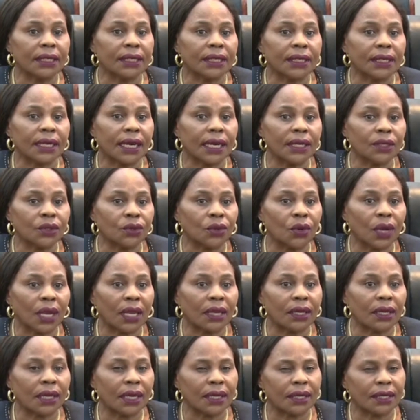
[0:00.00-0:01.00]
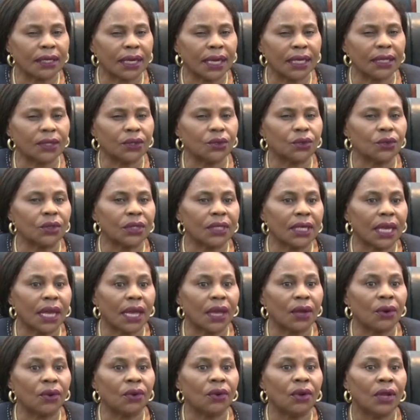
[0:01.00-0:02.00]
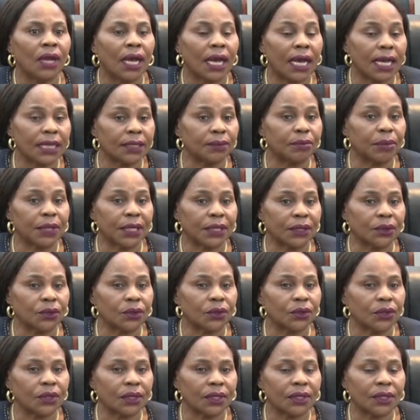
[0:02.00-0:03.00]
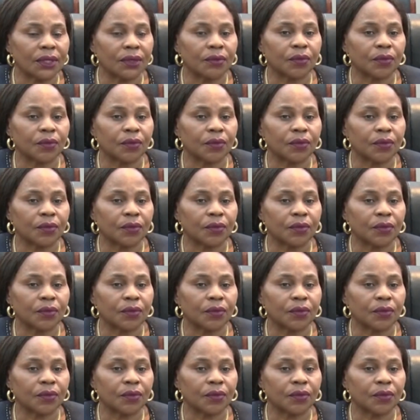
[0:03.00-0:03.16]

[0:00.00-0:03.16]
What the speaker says: chrysotile asbestos.